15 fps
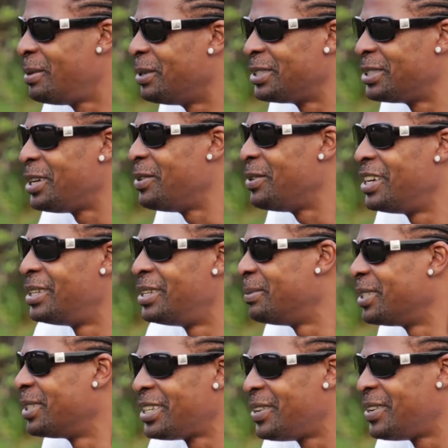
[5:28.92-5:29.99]
bossa wine,
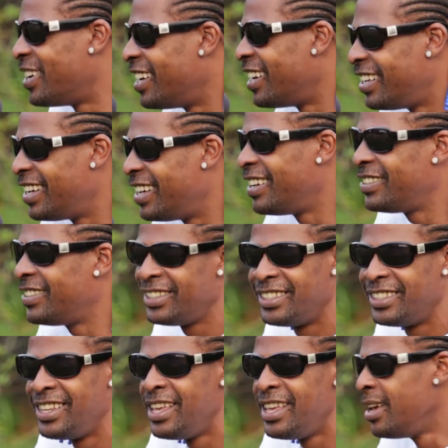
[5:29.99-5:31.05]
bossa wine now.
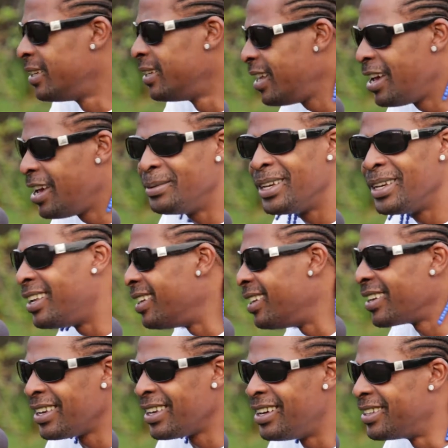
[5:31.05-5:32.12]
Them girl they
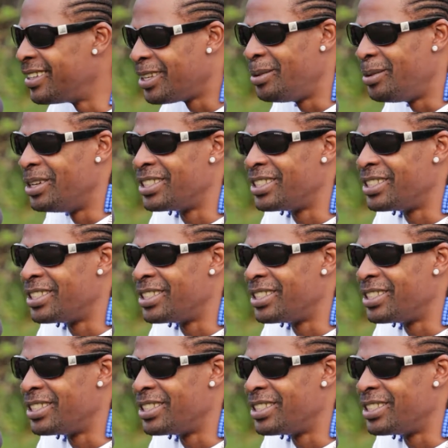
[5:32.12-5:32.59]
can't stop your